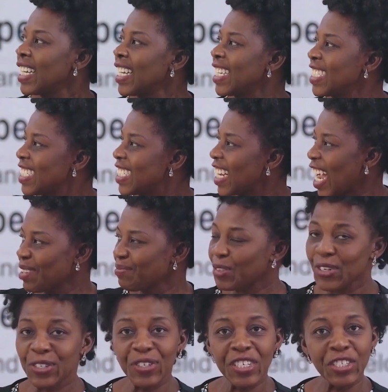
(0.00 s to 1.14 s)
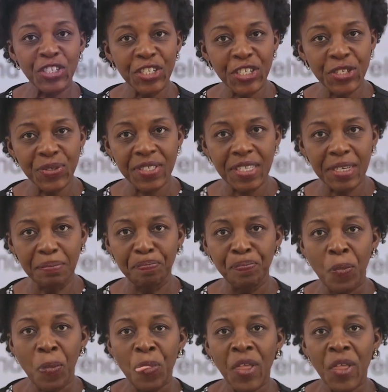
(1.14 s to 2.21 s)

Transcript: and I'm going to introduce them.